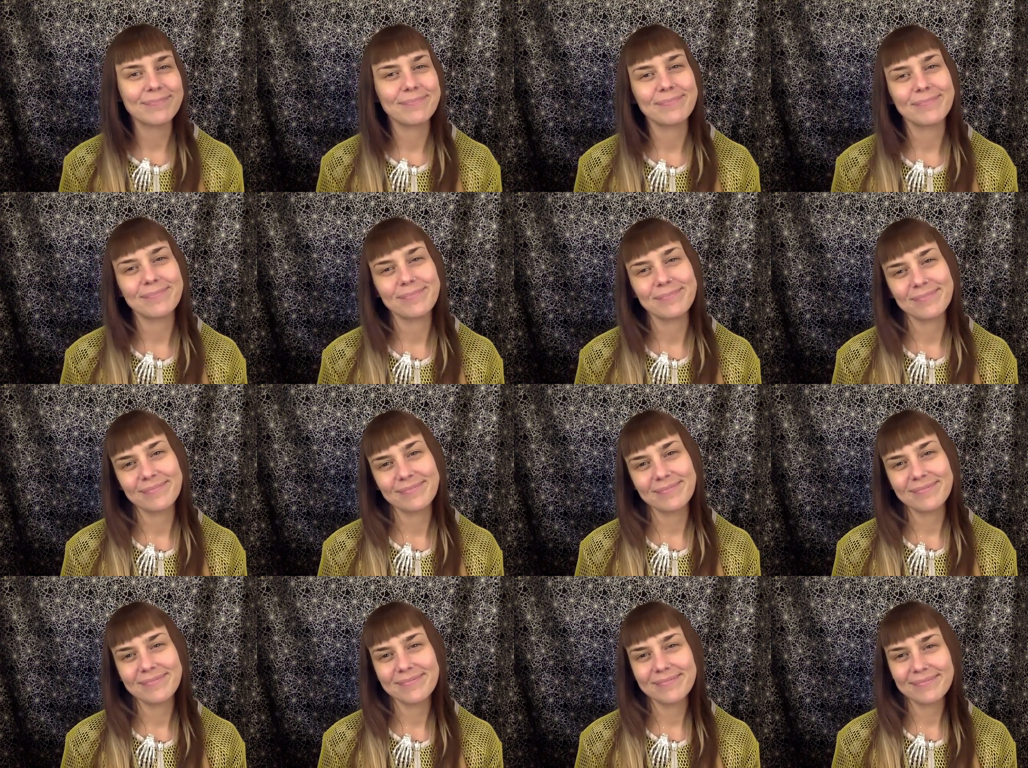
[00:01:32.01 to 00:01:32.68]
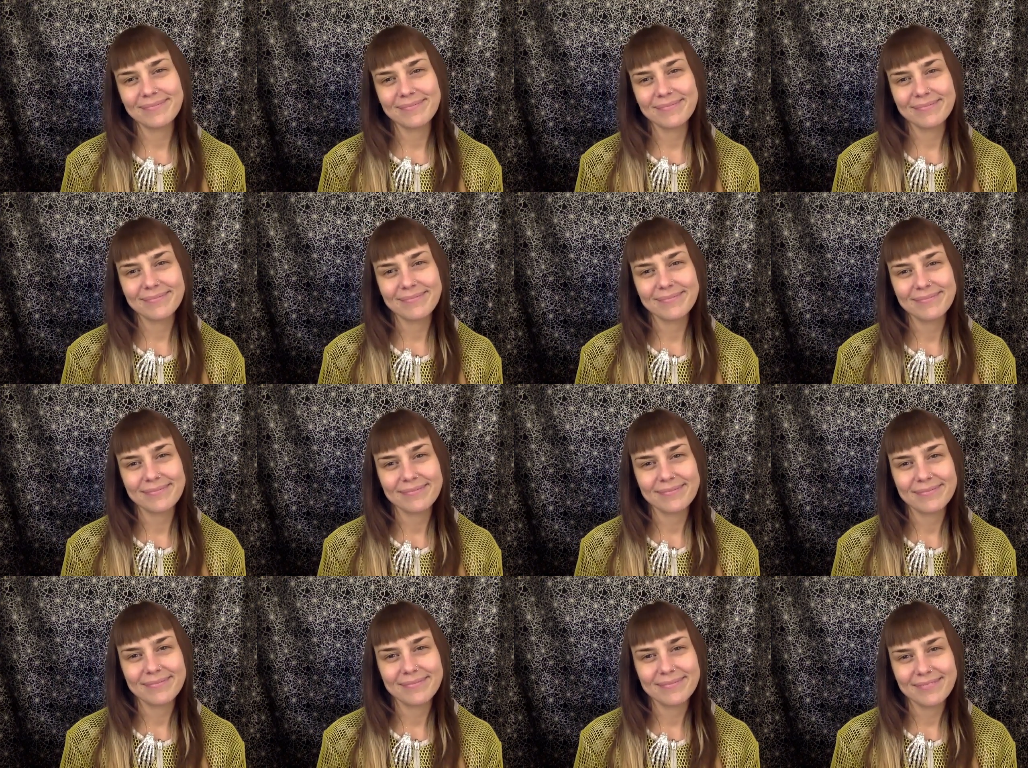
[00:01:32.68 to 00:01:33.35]

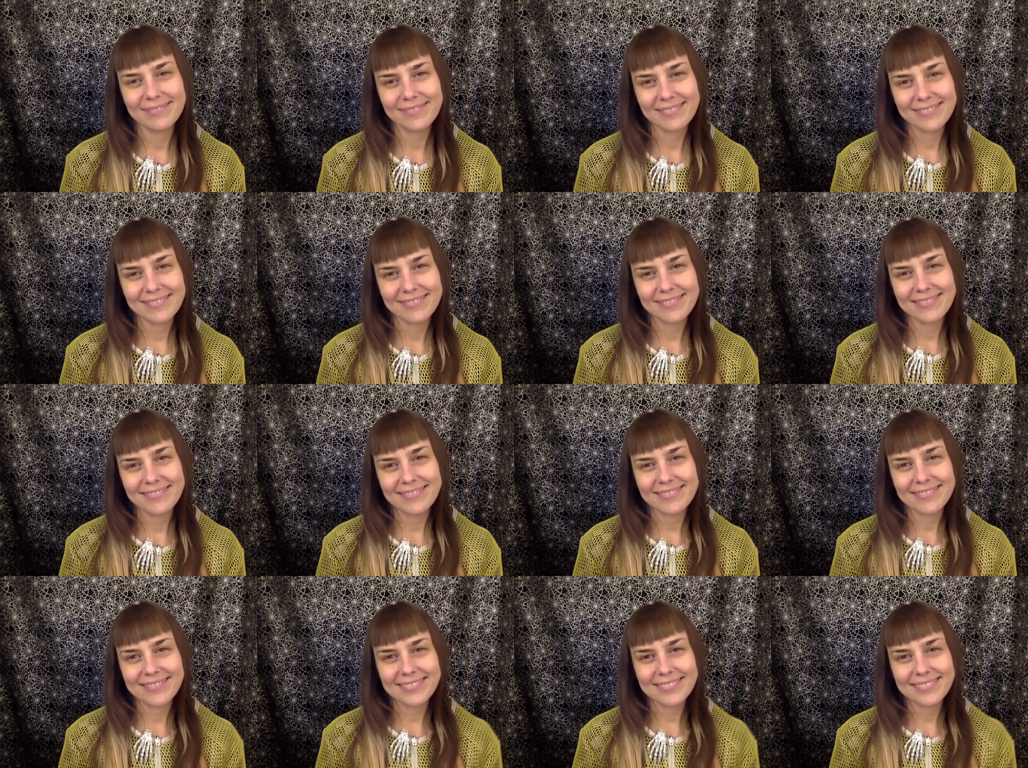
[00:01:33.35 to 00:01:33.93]
(no one is talking)